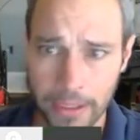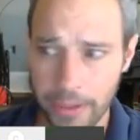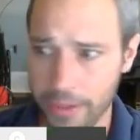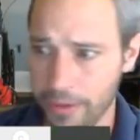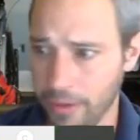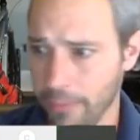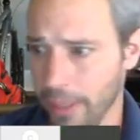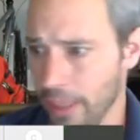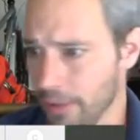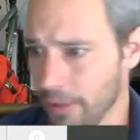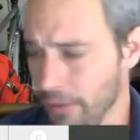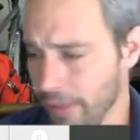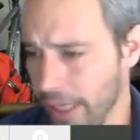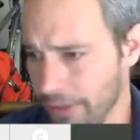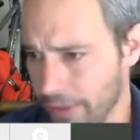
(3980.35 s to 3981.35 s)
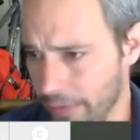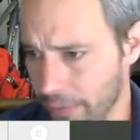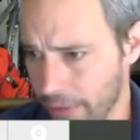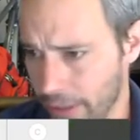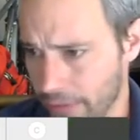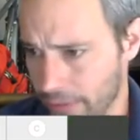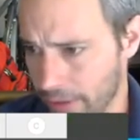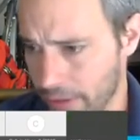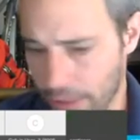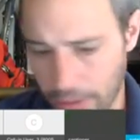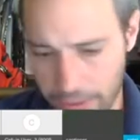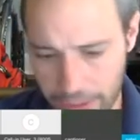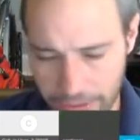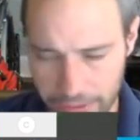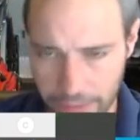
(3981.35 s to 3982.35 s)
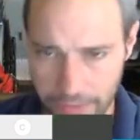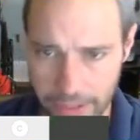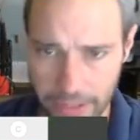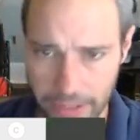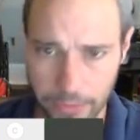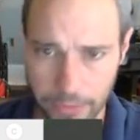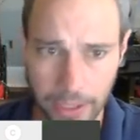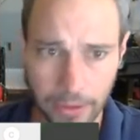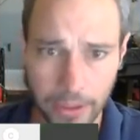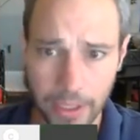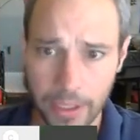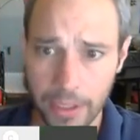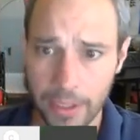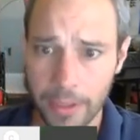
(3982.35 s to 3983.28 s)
You can do numerical analysis of it with coding and stuff like that as well.